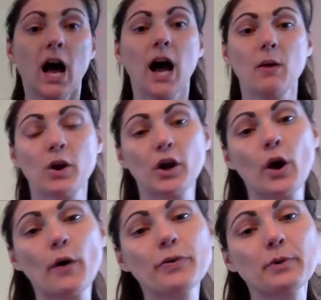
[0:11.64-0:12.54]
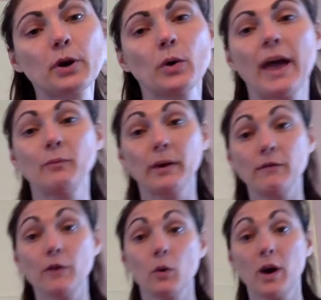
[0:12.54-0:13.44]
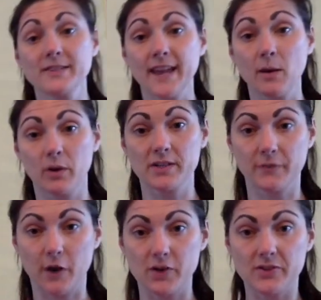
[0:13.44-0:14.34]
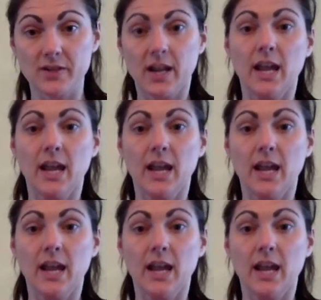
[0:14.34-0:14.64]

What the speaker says: I want to go through and review our sight words first.